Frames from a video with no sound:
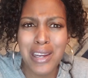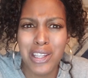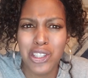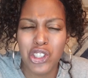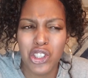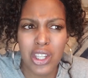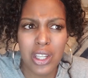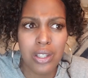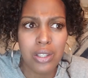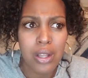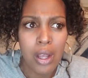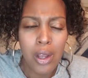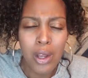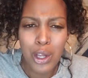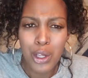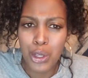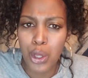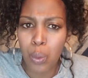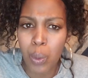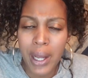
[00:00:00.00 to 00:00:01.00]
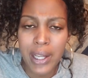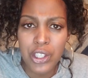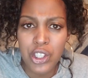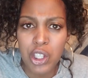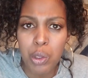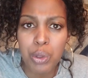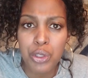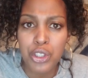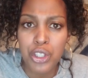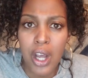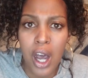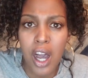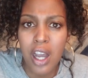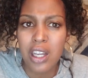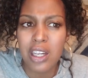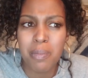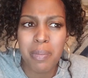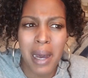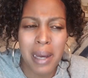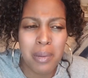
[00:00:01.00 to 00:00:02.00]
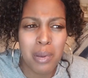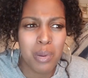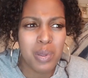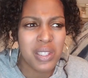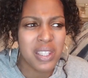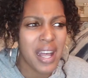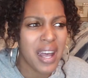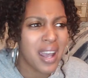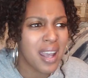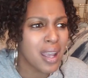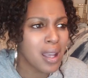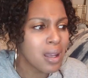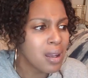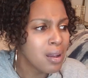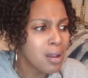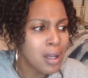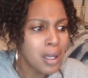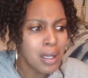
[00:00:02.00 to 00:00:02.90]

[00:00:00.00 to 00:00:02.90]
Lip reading: and just the way she was talking about it was like